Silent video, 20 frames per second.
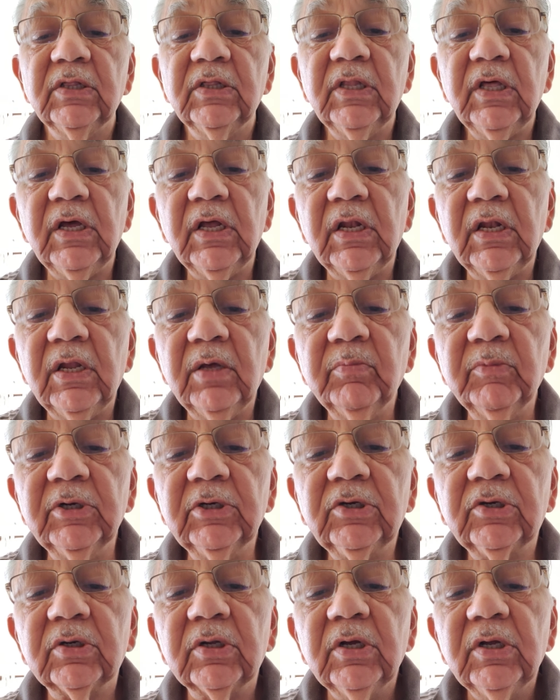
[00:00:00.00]
they
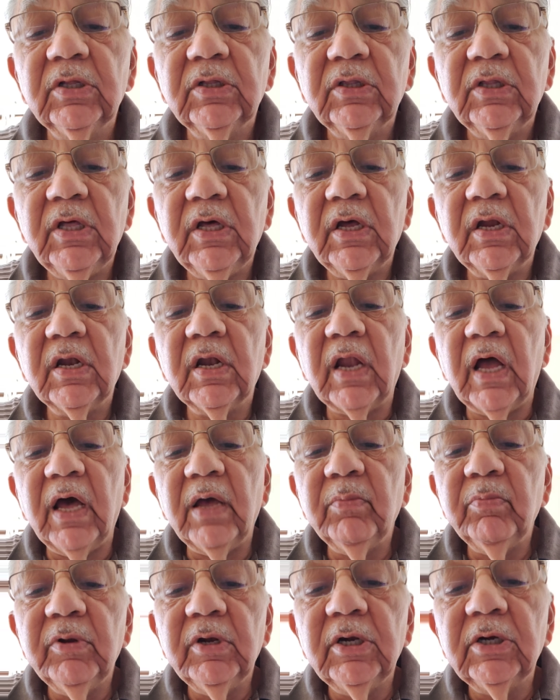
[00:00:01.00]
limit their
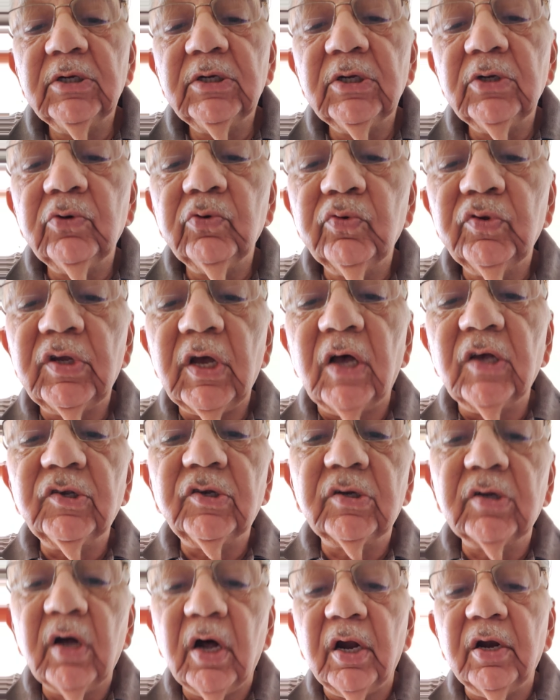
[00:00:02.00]
liability to
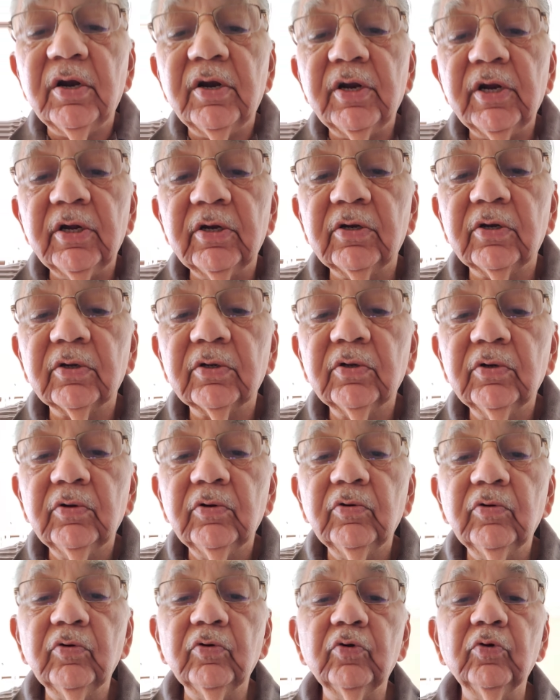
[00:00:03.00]
just 100
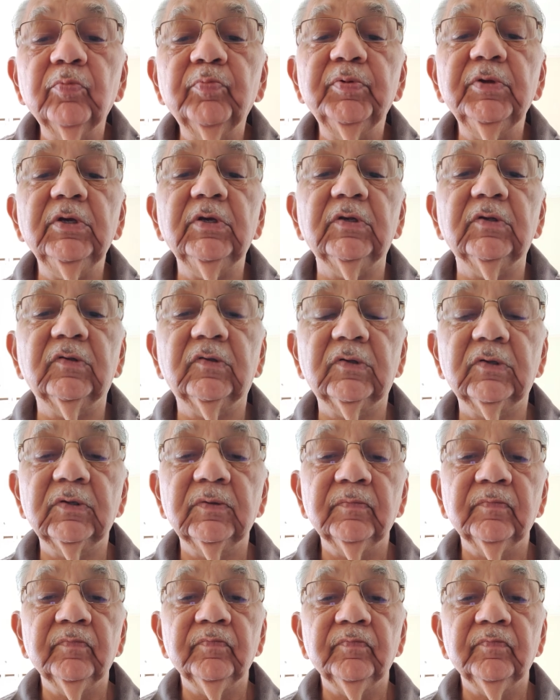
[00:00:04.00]
rupees.